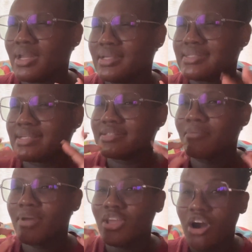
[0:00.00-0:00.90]
set
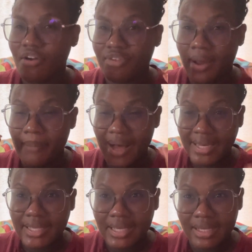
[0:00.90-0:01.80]
somebody off in a
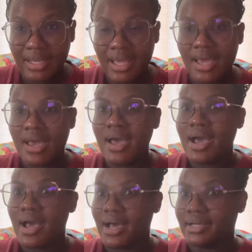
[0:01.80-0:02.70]
panic,
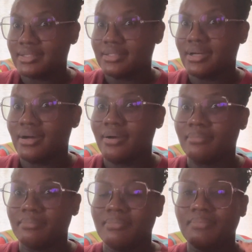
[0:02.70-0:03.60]
and
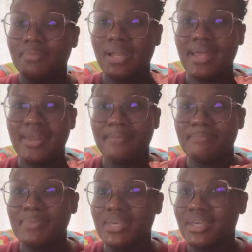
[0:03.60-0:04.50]
let
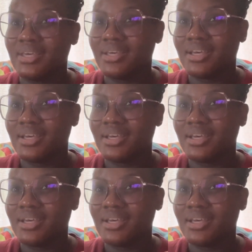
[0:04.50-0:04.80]
them be,